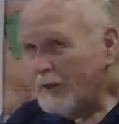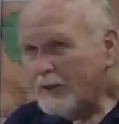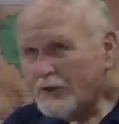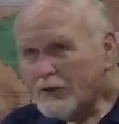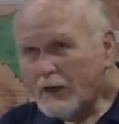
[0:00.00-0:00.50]

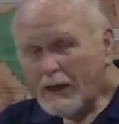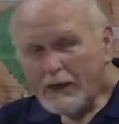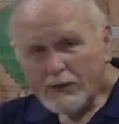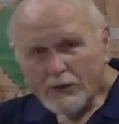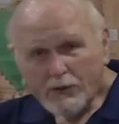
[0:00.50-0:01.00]
he said, "I
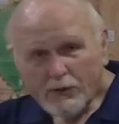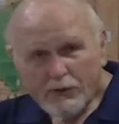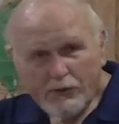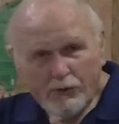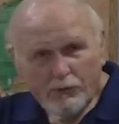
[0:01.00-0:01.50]
had to
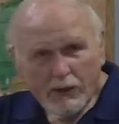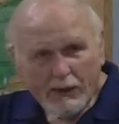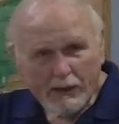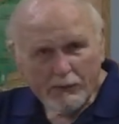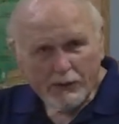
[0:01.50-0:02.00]
learn a new
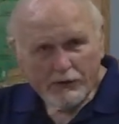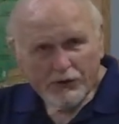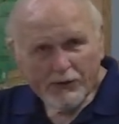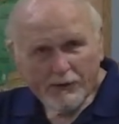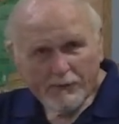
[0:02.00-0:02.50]
language."